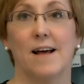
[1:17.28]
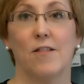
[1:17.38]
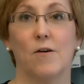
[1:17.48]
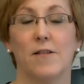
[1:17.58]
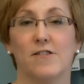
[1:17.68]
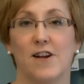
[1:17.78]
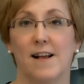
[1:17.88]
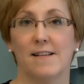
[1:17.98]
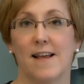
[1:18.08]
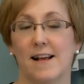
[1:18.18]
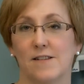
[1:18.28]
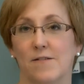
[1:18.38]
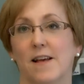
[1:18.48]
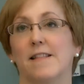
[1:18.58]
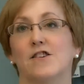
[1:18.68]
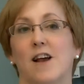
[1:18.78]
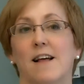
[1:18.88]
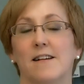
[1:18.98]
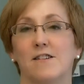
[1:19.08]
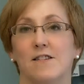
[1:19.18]
although the child has failed the
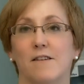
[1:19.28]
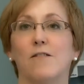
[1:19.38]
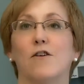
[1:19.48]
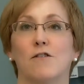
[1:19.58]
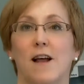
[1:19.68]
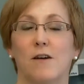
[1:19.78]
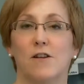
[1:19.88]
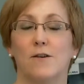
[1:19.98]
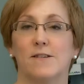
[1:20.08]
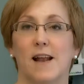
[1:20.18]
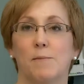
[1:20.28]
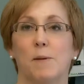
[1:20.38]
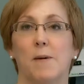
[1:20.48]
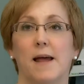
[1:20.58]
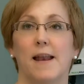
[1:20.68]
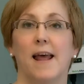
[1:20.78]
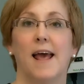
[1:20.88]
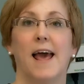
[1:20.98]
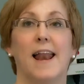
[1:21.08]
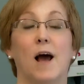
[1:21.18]
challenge, they've learned how to use an EpiPen
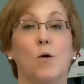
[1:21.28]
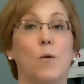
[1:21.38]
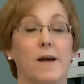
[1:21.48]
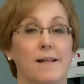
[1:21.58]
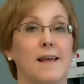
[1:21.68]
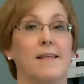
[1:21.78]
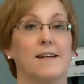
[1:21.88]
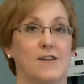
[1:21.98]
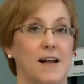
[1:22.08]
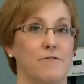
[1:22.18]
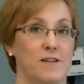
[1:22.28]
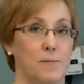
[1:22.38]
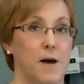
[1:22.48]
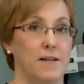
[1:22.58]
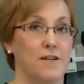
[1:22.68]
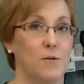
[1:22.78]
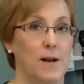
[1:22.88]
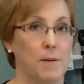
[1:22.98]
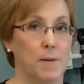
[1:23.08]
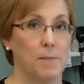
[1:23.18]
and how quickly the child responded to
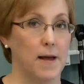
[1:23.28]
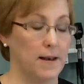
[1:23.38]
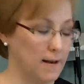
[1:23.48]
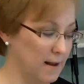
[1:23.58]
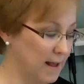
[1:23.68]
an EpiPen.